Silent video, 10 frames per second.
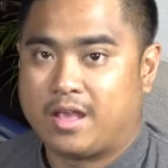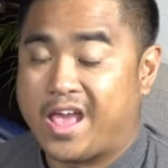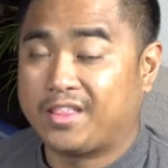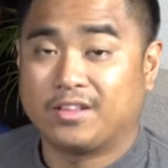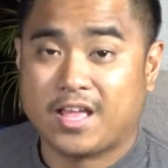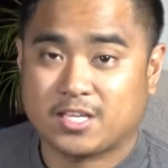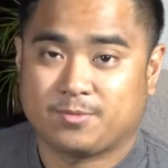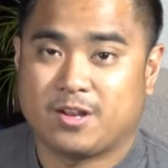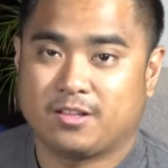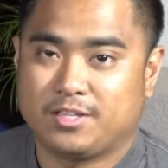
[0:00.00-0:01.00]
And then last
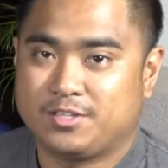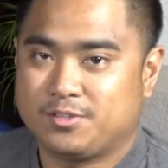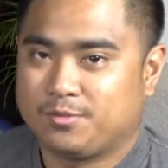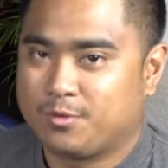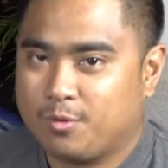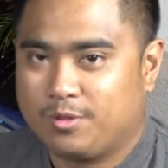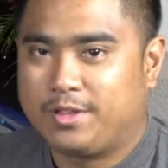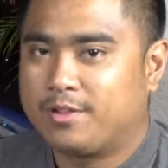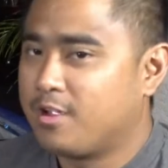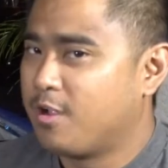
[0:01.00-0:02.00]
but not least,
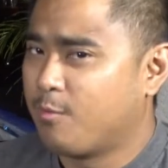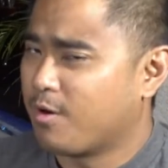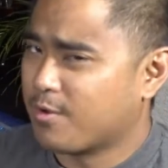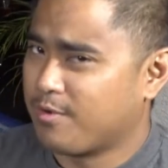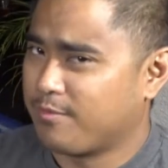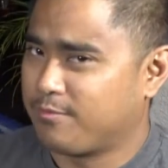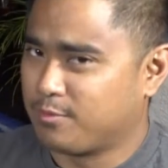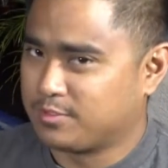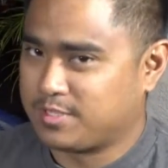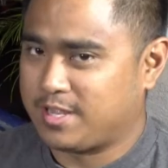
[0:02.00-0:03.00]
cooling. We're going
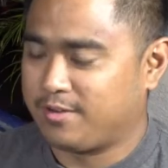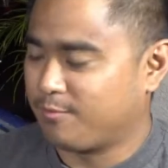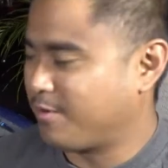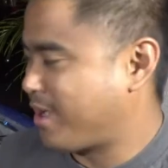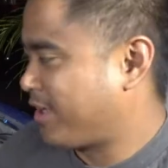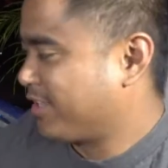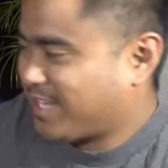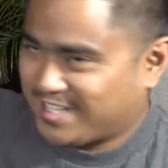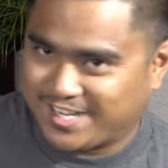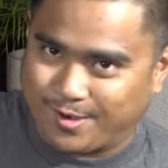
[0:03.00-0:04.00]
full send. We're not going to
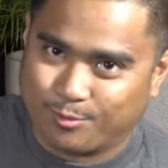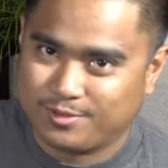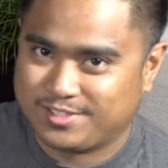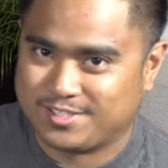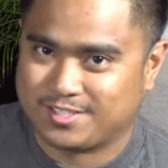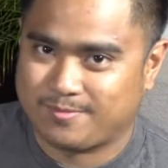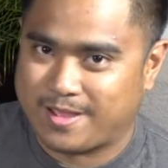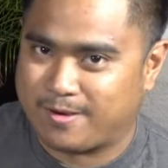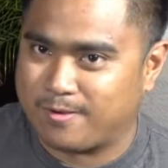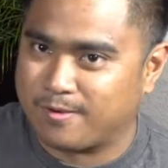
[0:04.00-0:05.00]
touch the cooling system
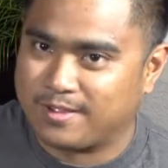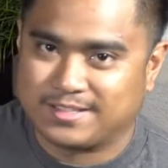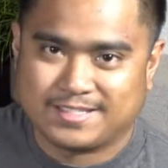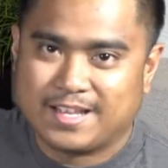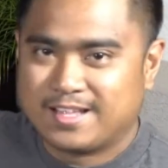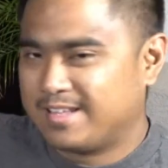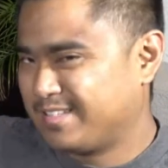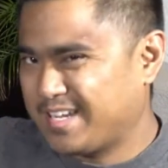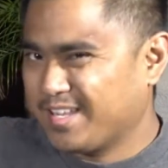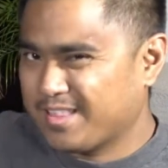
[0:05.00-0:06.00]
at all and
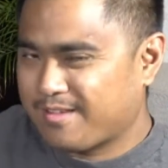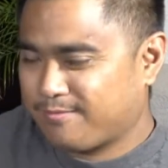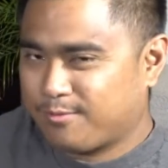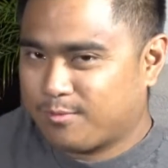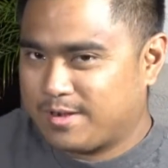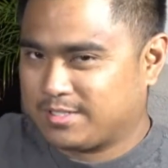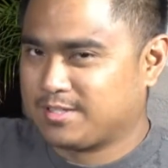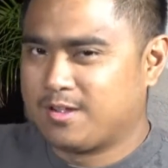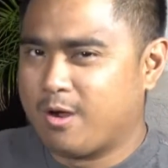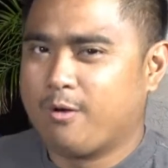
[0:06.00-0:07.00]
taking that full risk.
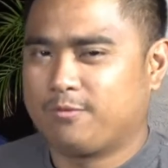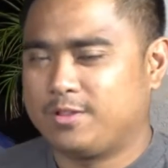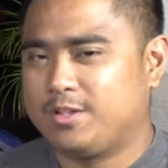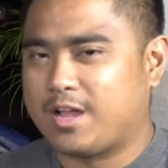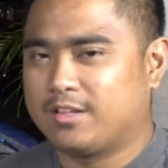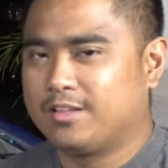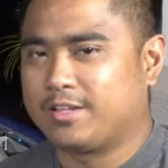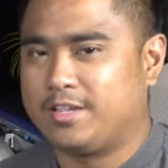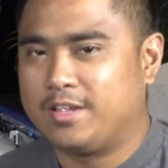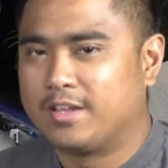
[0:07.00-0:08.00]
Hopefully you got
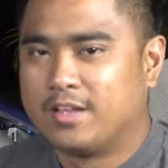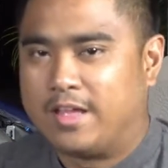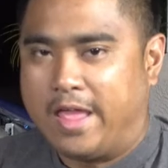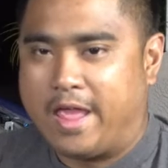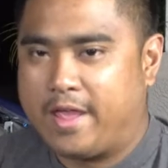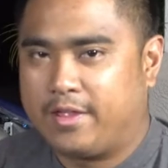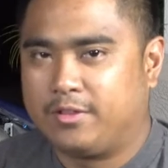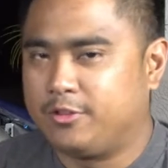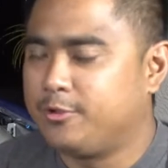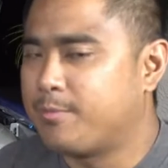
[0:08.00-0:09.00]
lucky
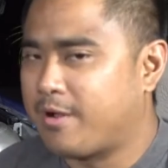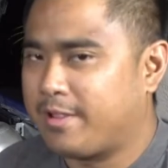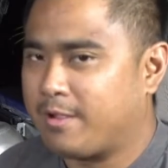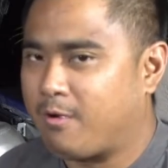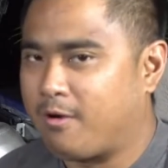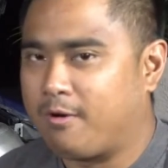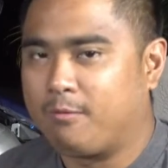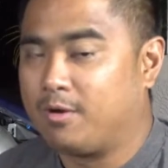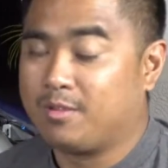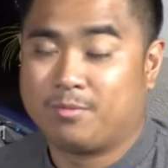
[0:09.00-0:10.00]
and you bought a car
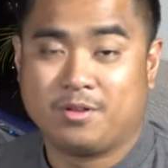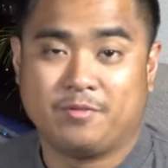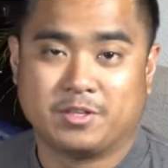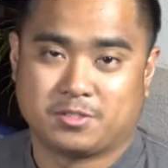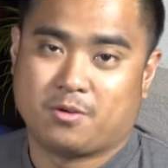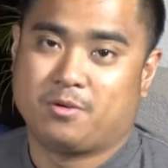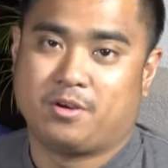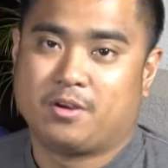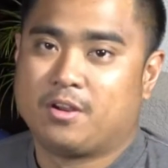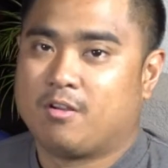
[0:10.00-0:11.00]
where the previous
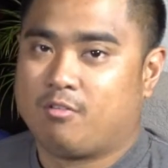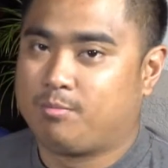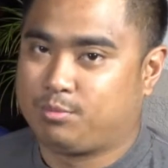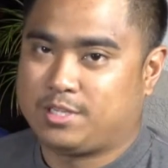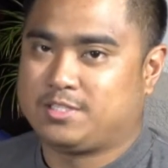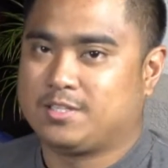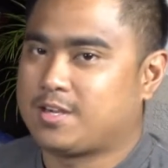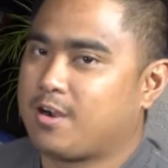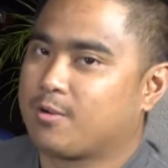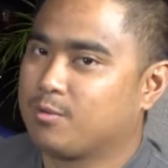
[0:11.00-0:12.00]
owner replaced the
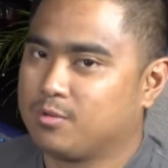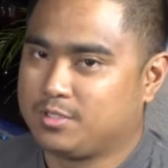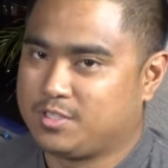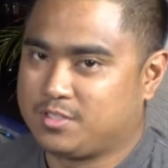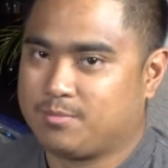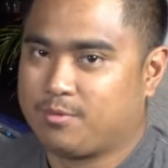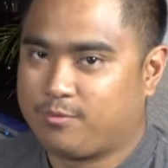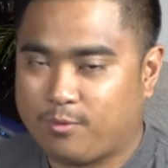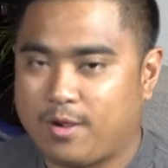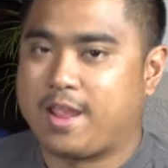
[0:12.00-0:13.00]
entire cooling system
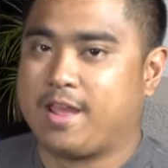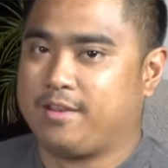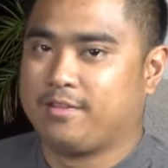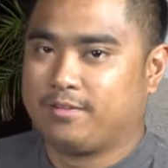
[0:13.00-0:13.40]
beforehand.